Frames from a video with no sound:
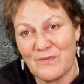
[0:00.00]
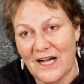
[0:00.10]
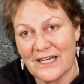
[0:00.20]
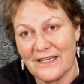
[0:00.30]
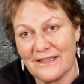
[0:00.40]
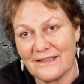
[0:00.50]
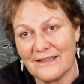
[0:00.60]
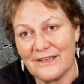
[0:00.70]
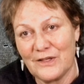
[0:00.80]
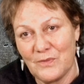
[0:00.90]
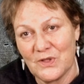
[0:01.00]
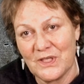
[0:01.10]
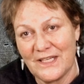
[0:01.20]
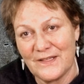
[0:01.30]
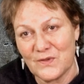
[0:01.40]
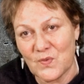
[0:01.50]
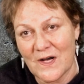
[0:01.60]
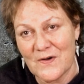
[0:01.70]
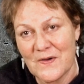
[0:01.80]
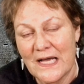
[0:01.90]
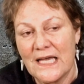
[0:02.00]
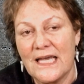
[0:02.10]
Pākehā community as well,